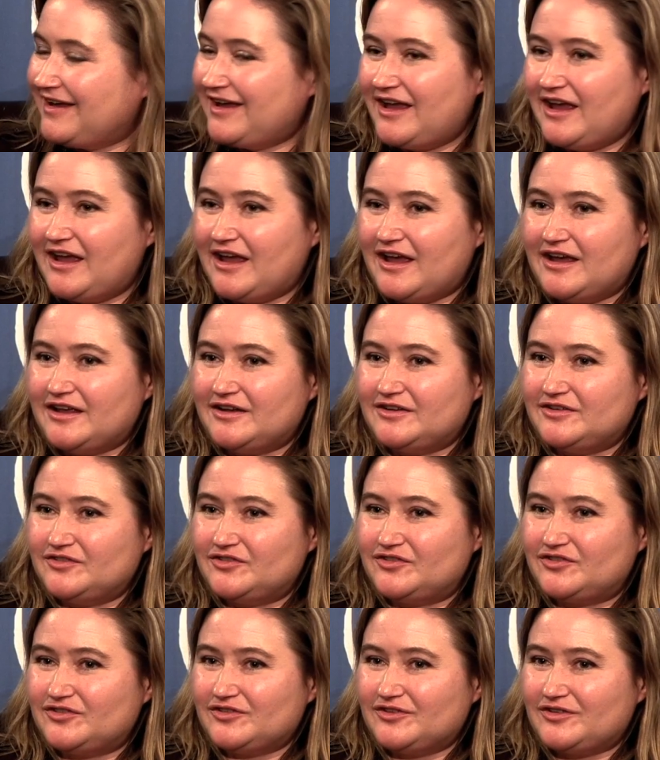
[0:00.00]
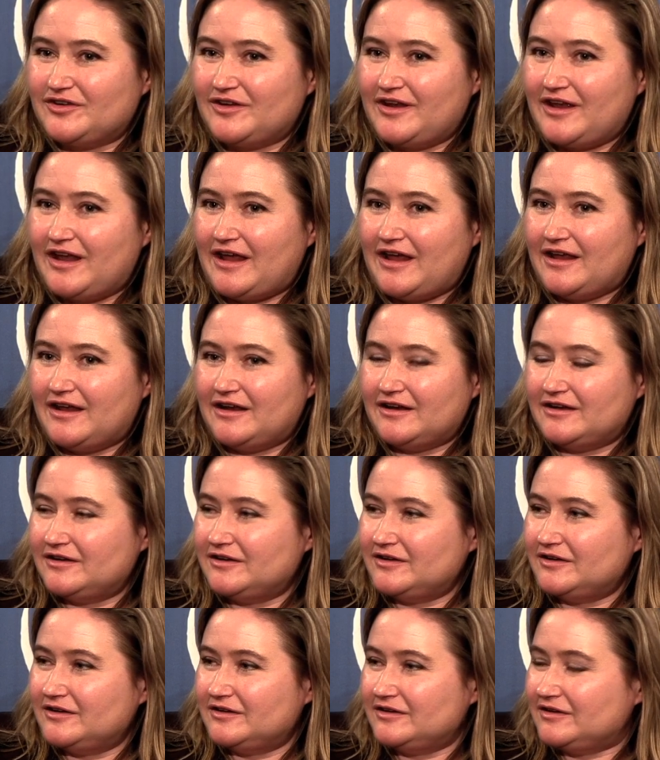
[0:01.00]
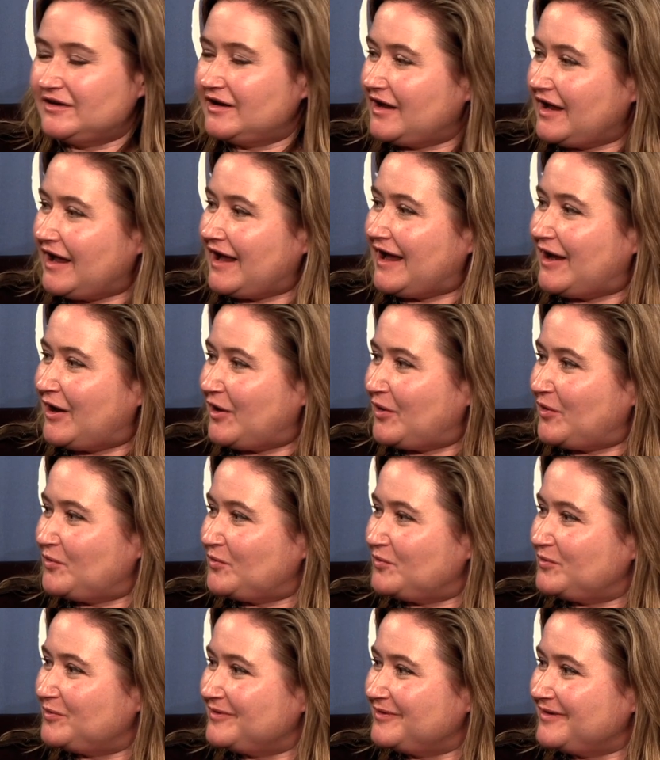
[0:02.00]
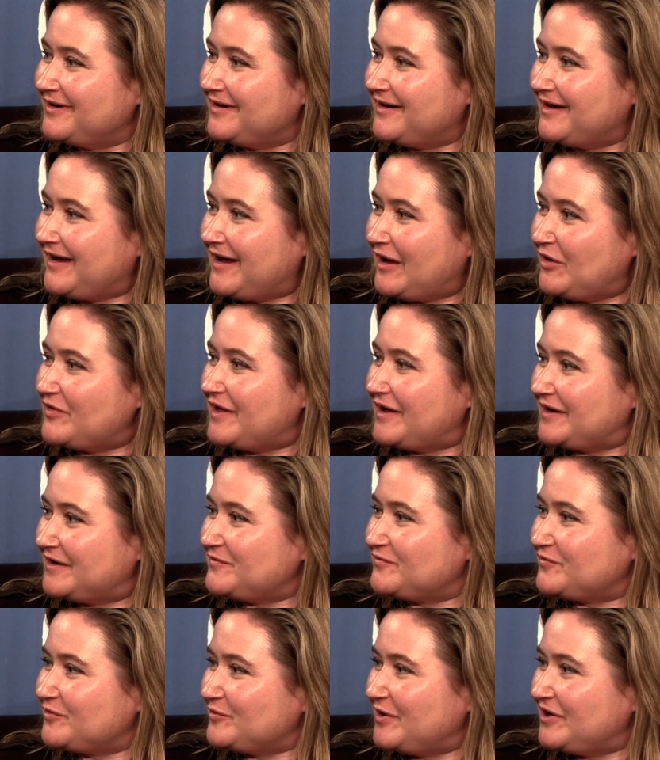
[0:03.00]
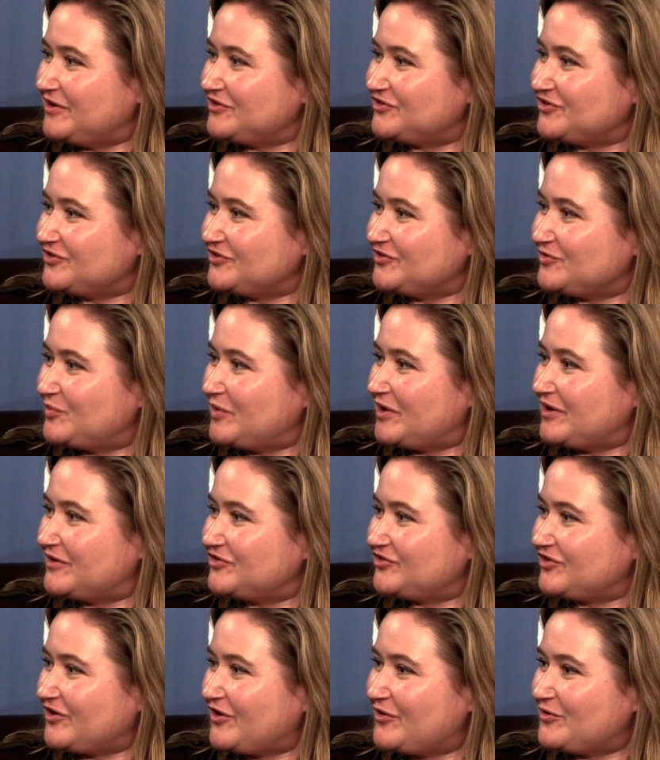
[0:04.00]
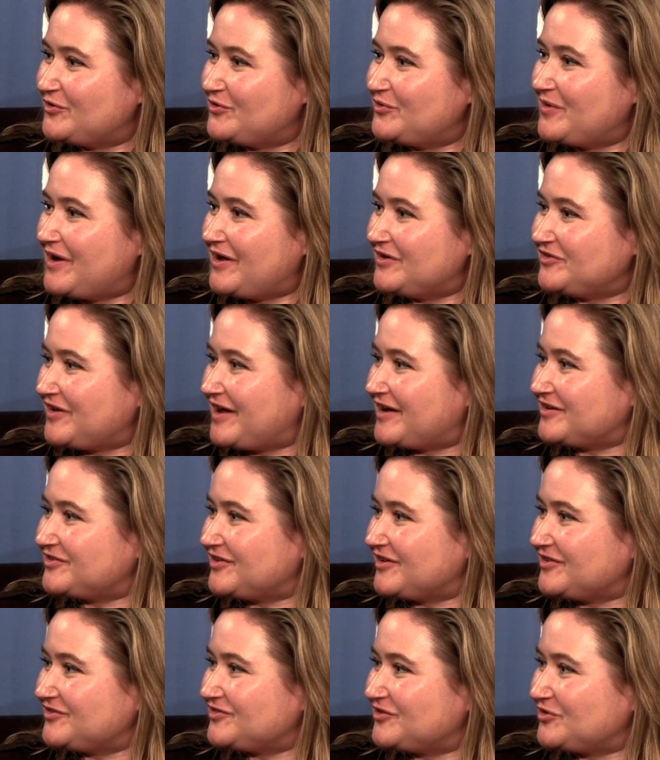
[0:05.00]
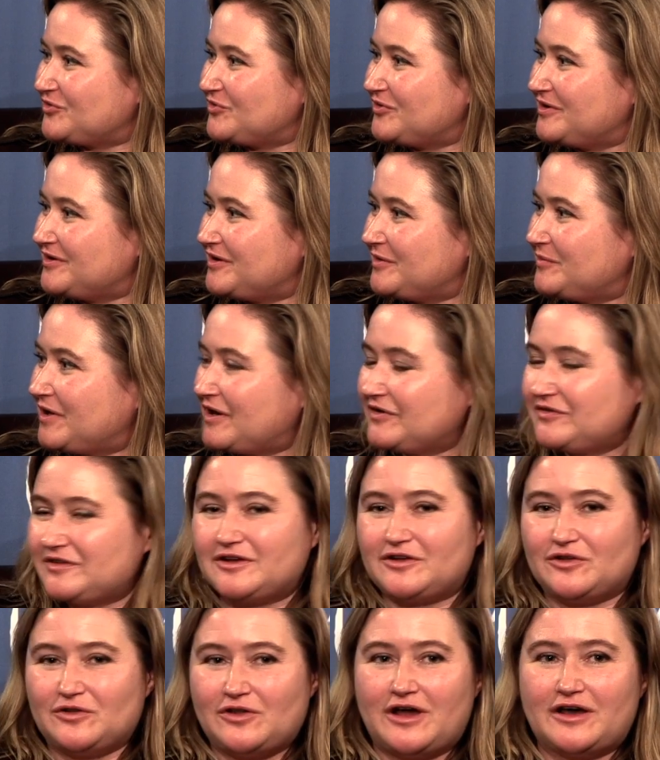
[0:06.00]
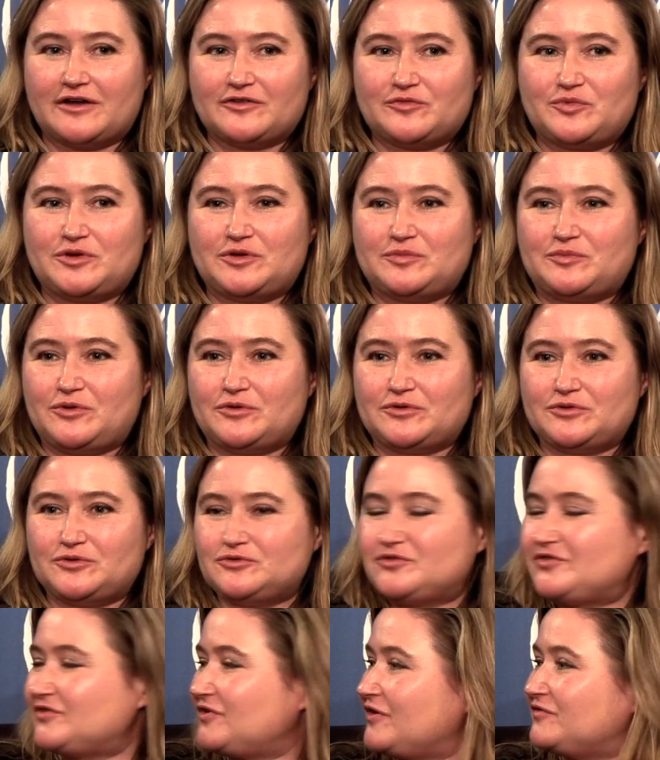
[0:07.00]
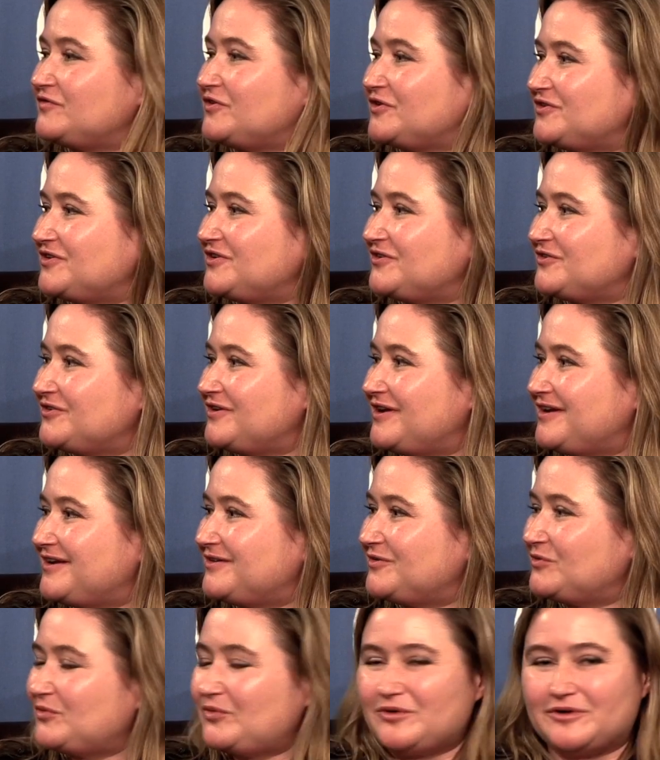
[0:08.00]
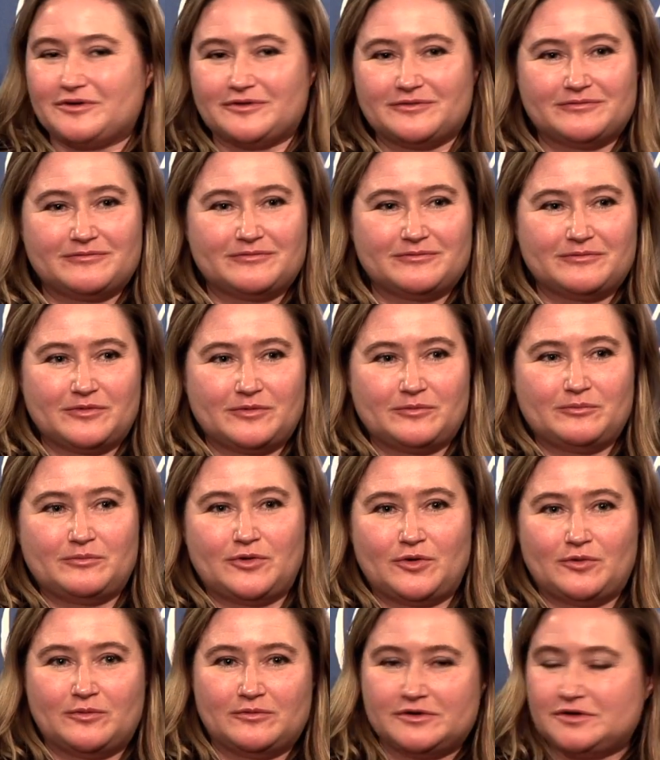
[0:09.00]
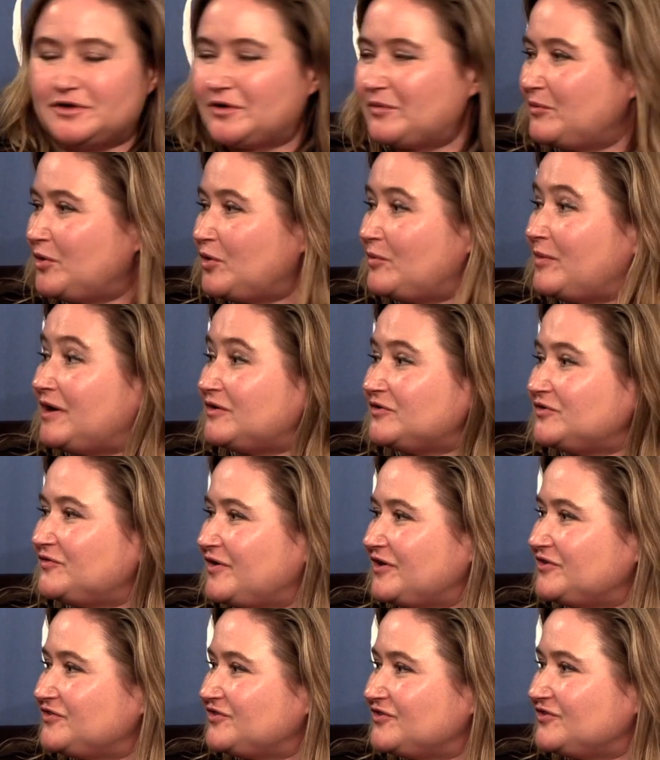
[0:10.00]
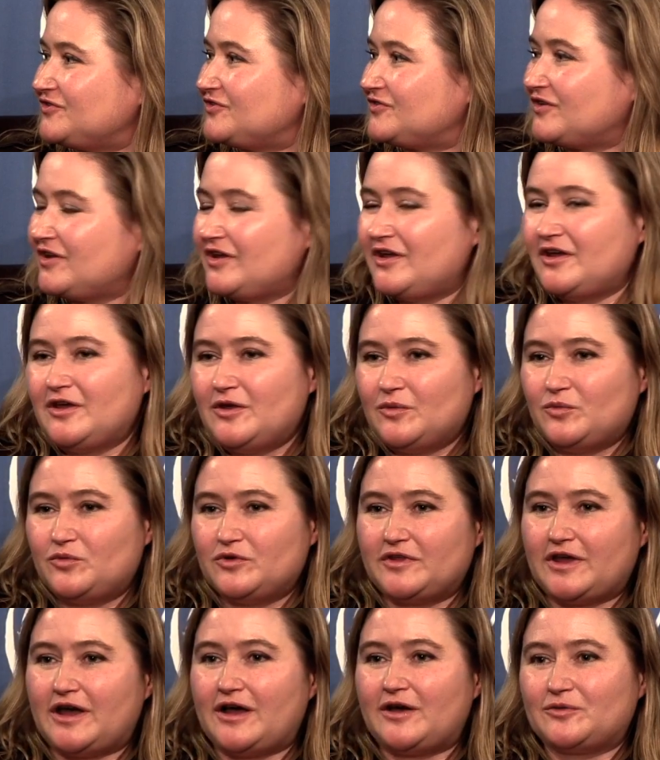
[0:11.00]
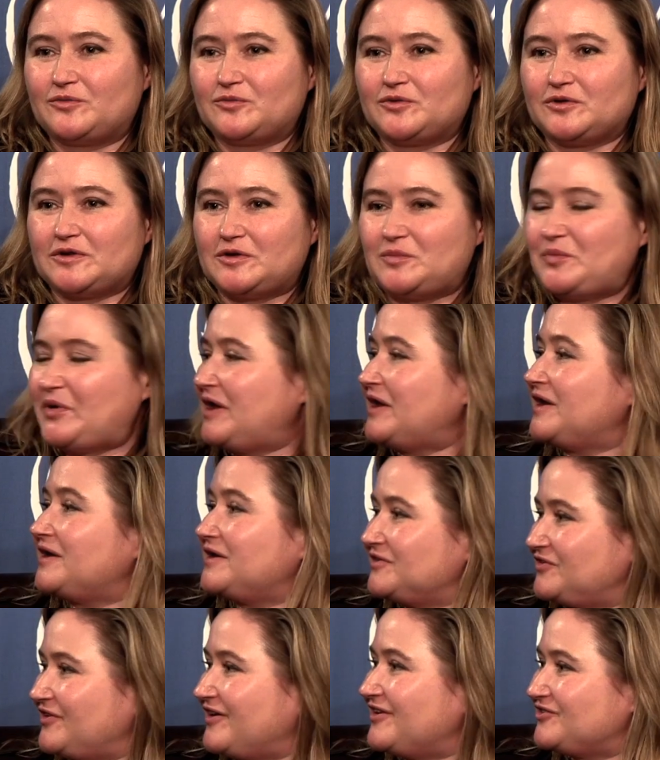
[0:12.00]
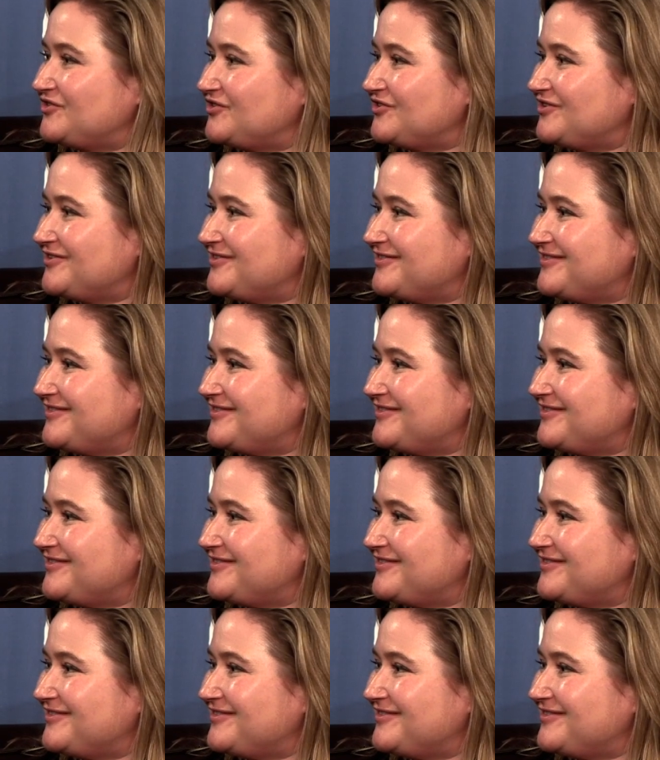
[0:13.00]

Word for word: and how how that information is being shared, who has access to it. I mean, I think a lot of people use stuff on the internet or you know mobile devices without really paying attention